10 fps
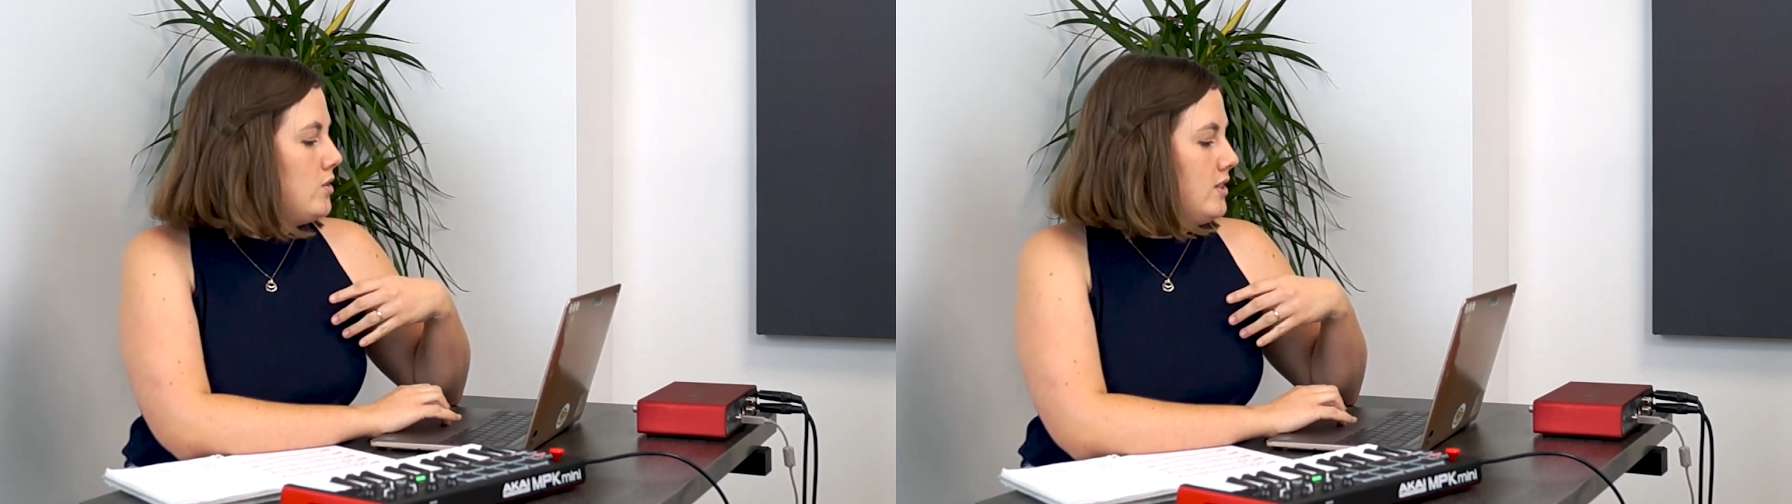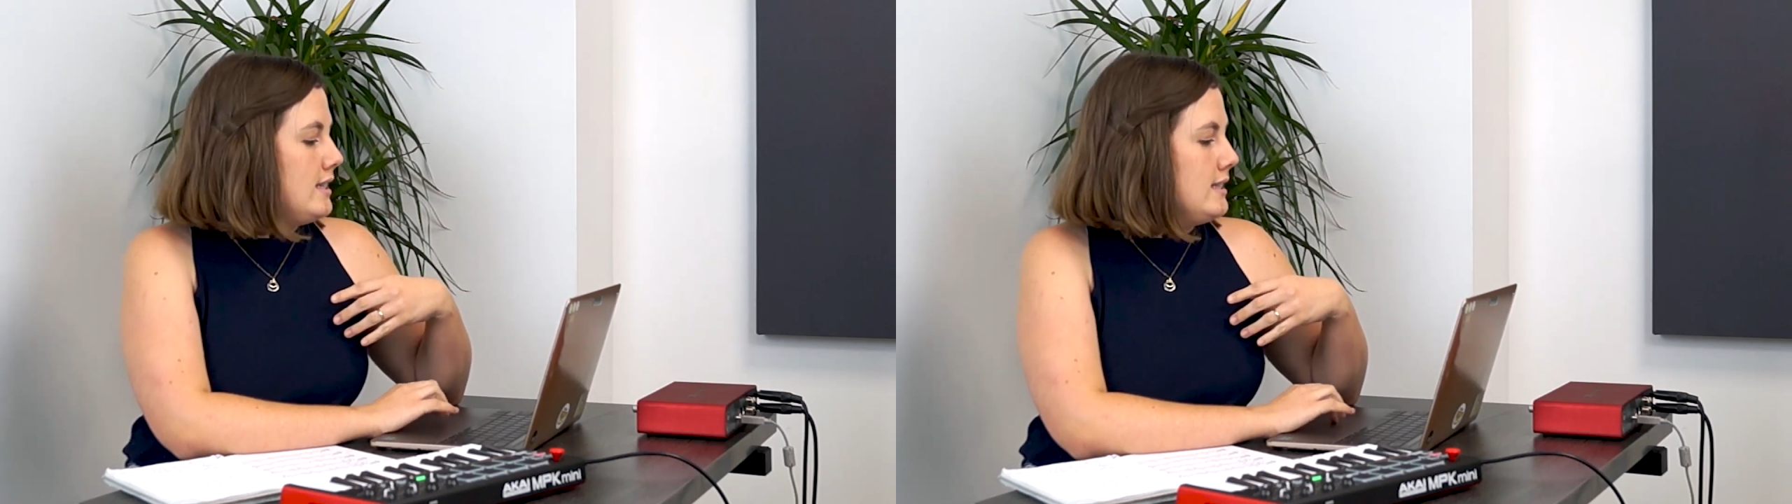
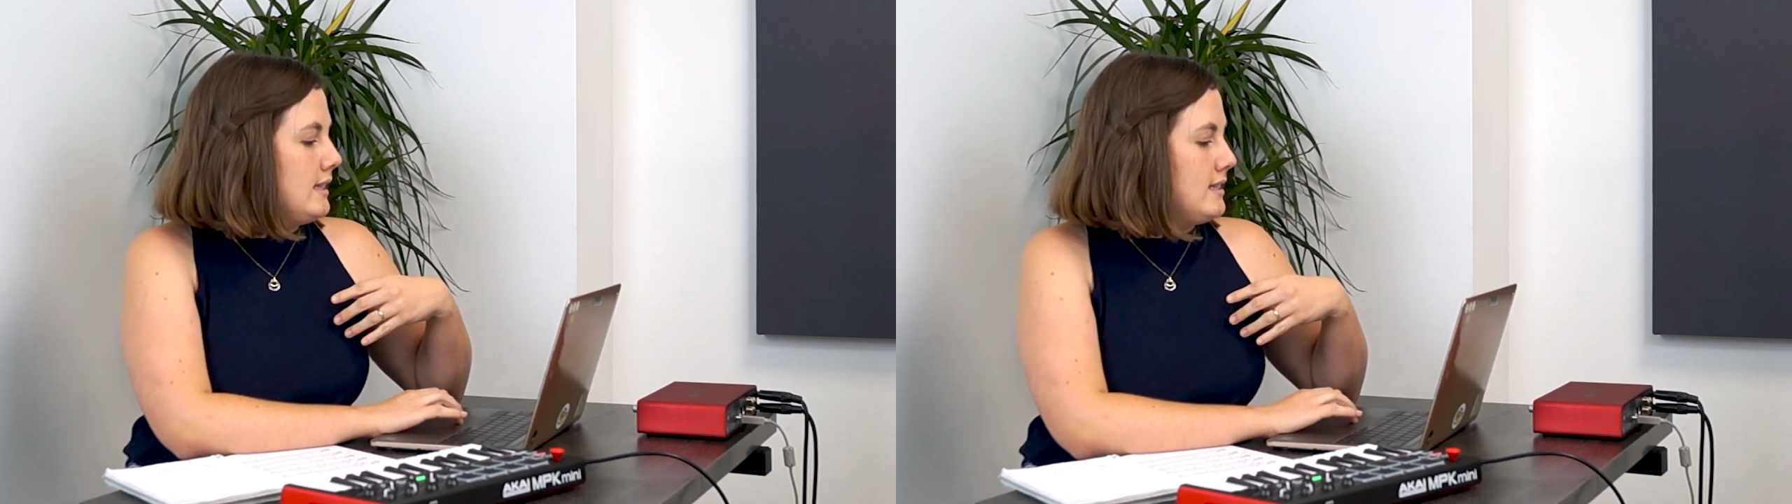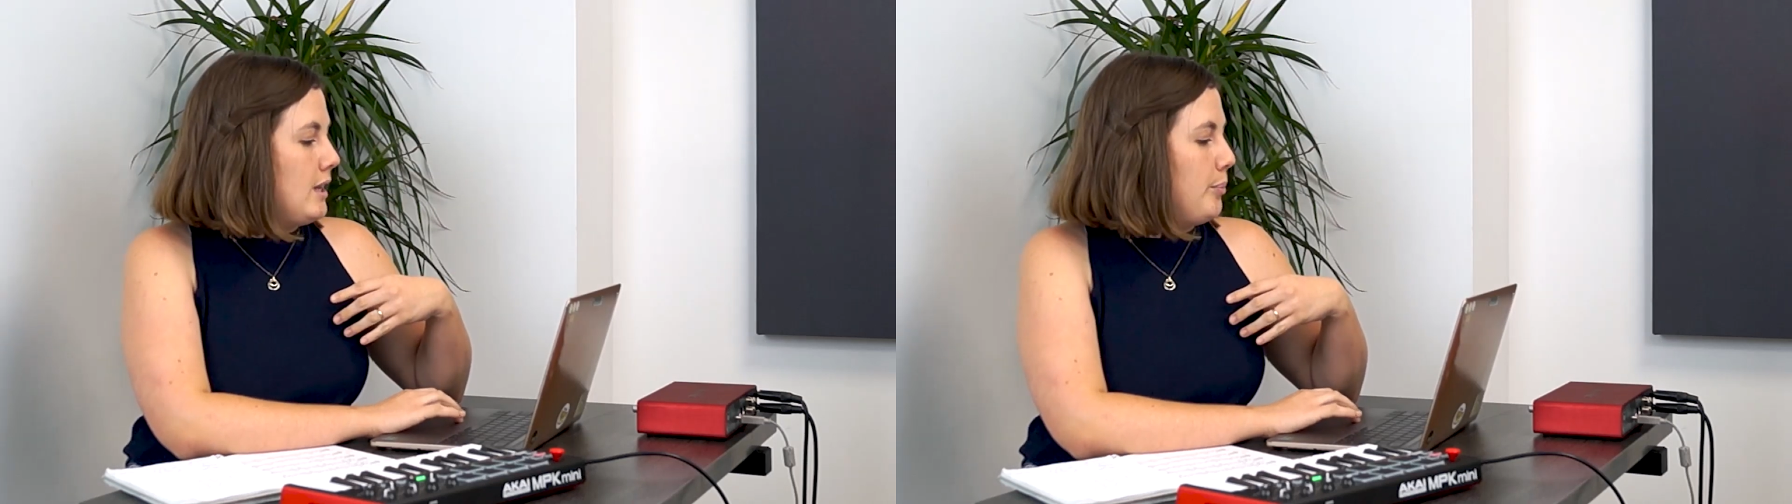So here's an
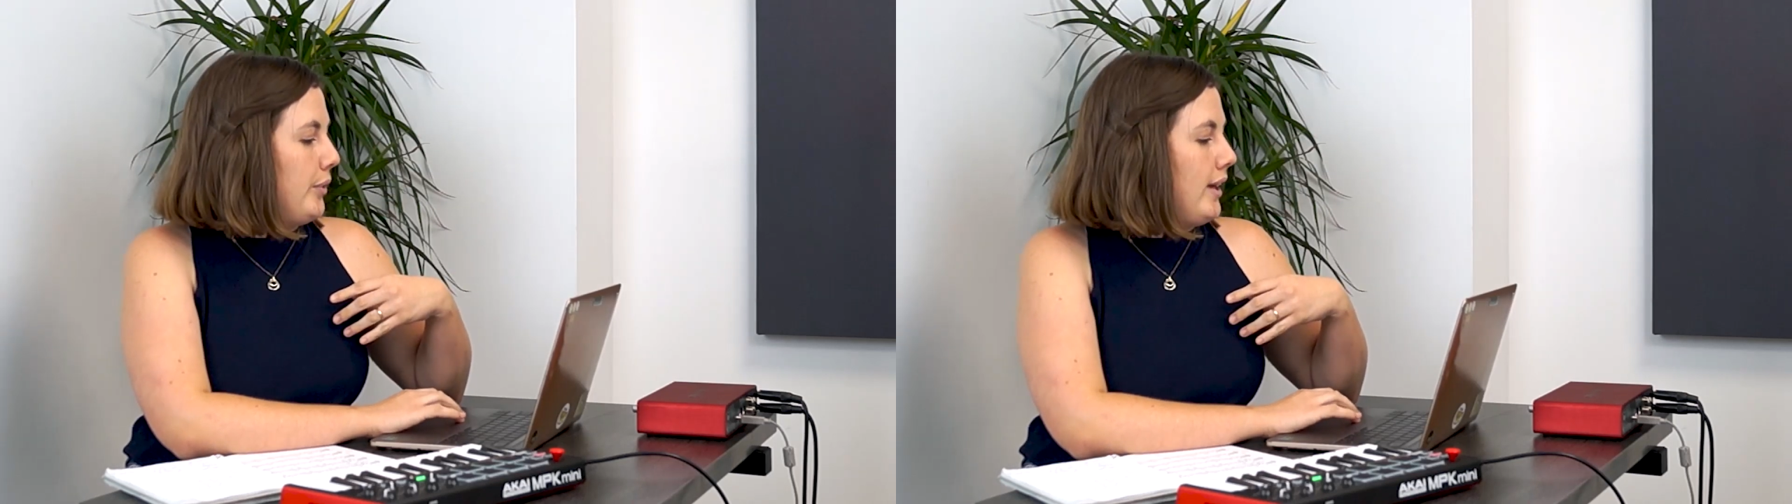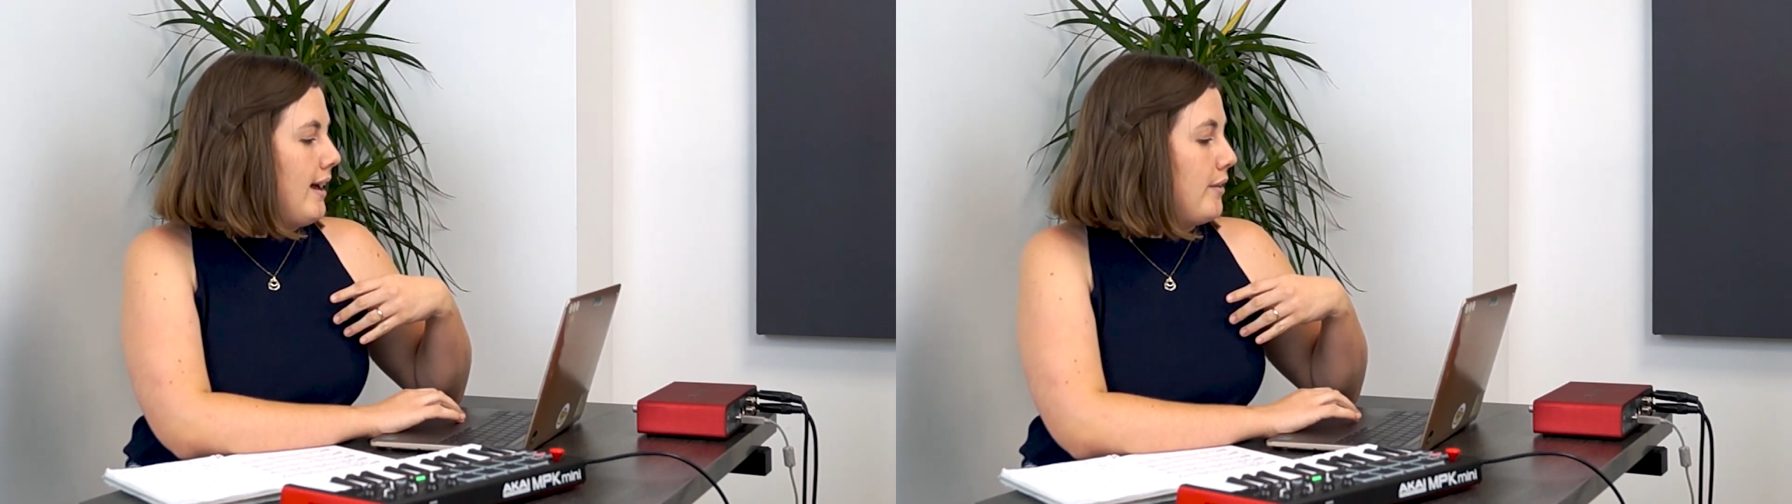
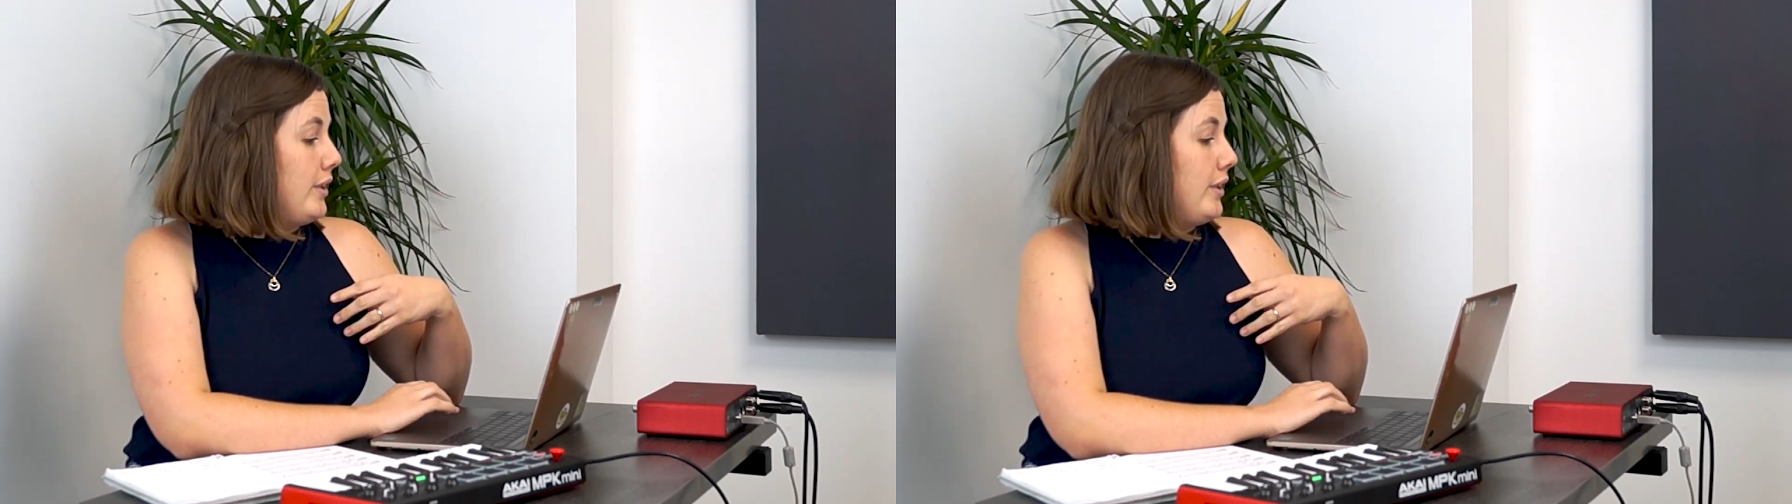example I have